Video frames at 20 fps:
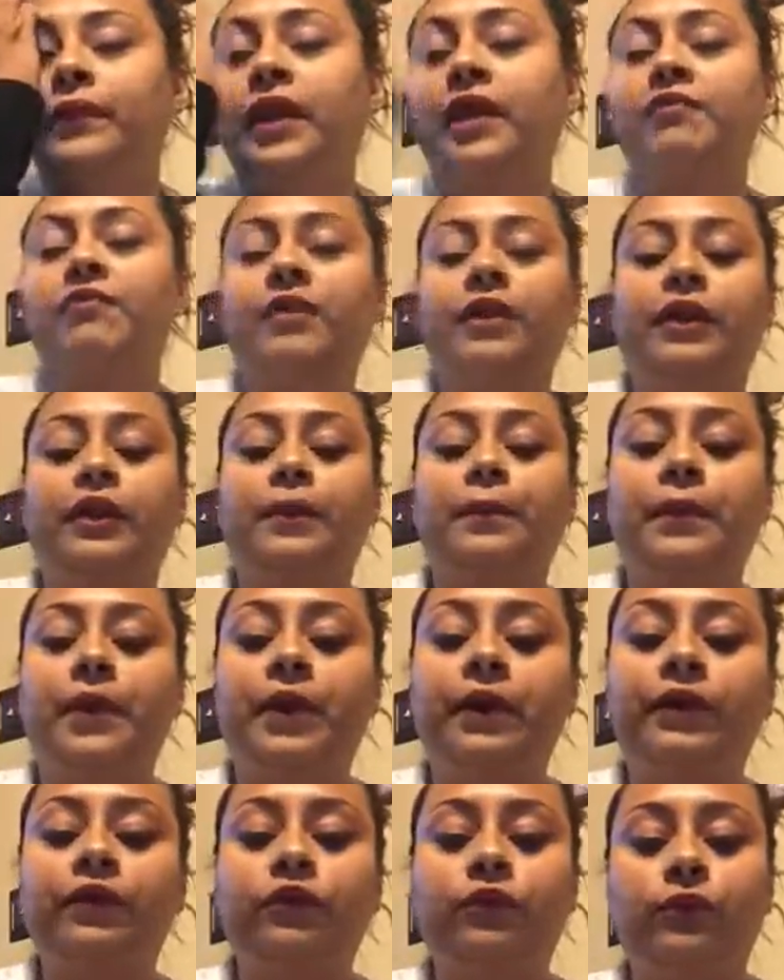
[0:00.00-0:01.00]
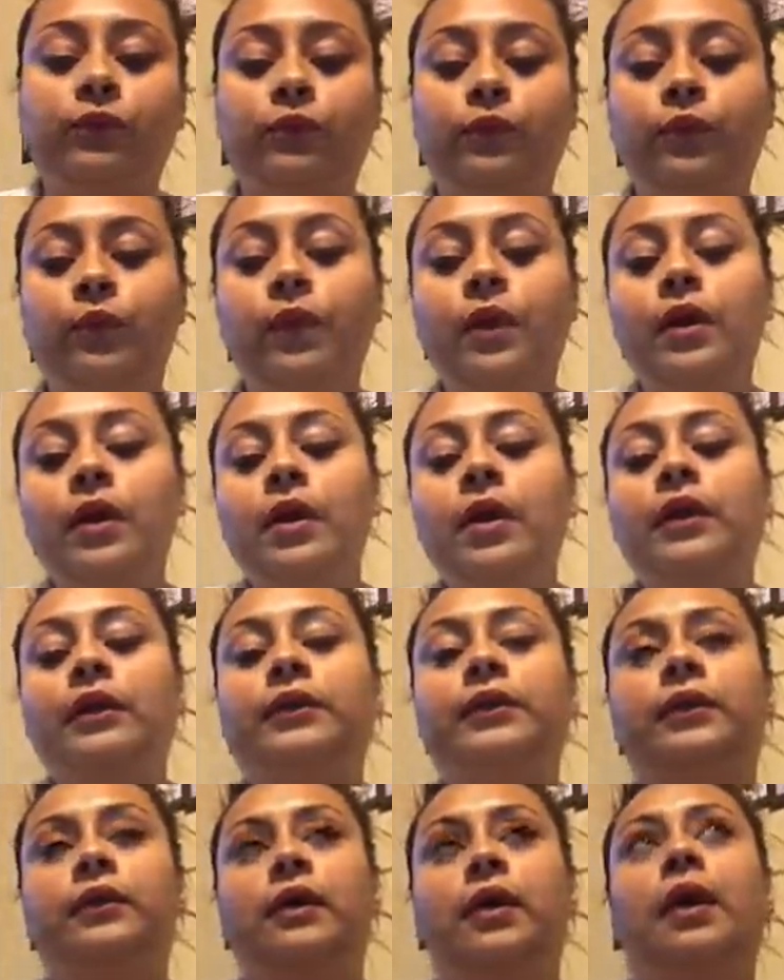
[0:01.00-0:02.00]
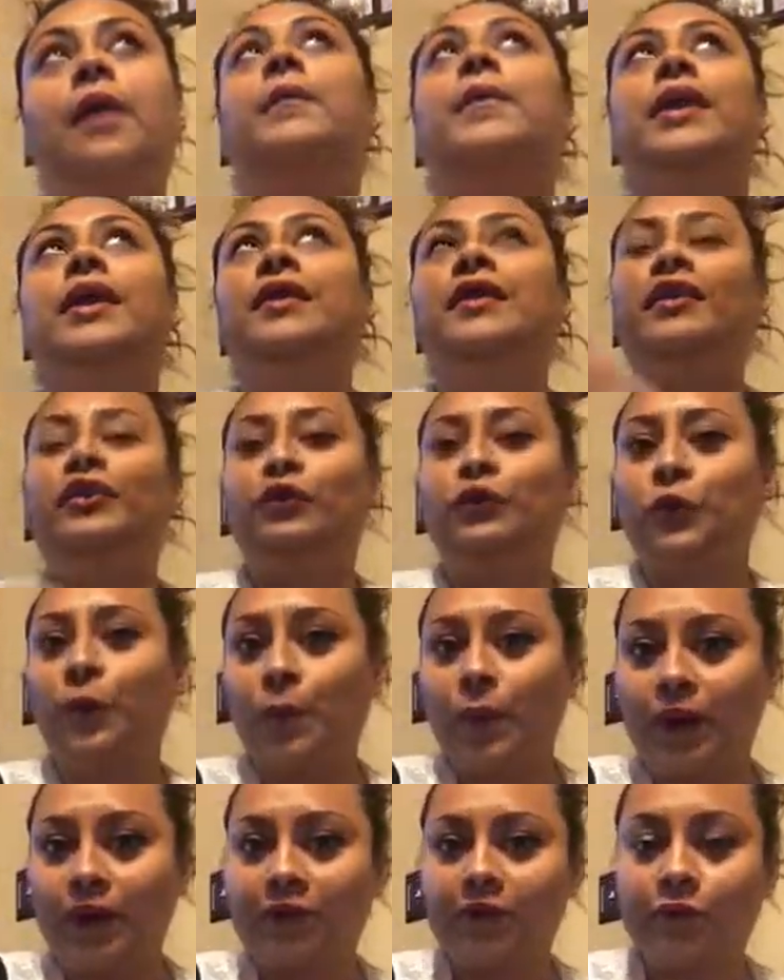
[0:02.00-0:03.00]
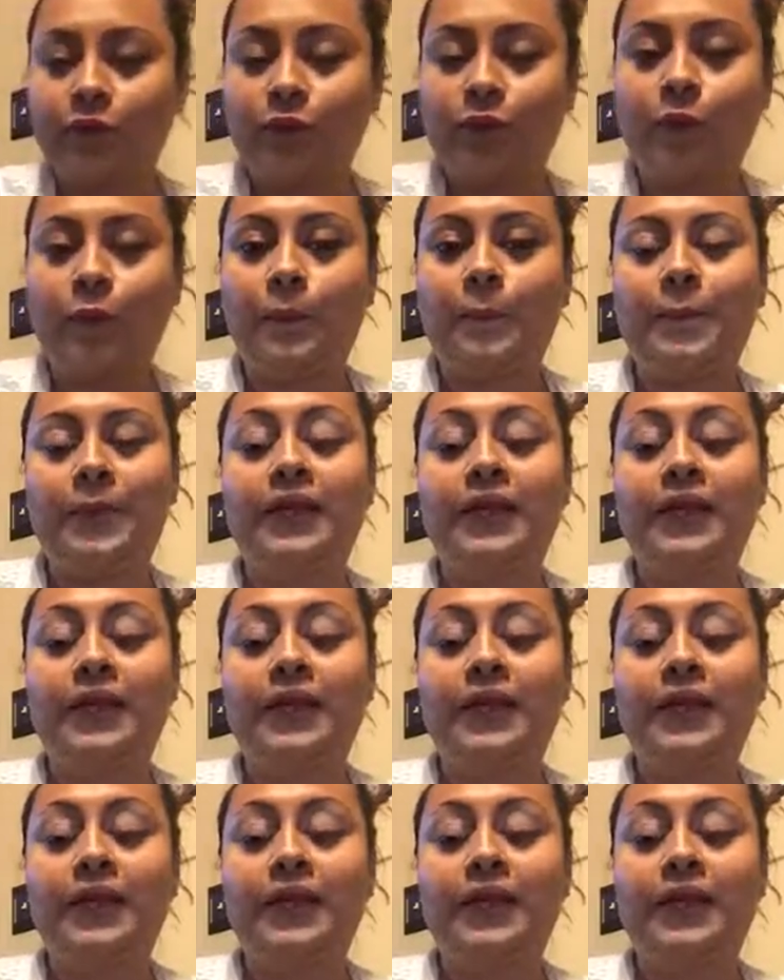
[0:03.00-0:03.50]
African American school, into a white school,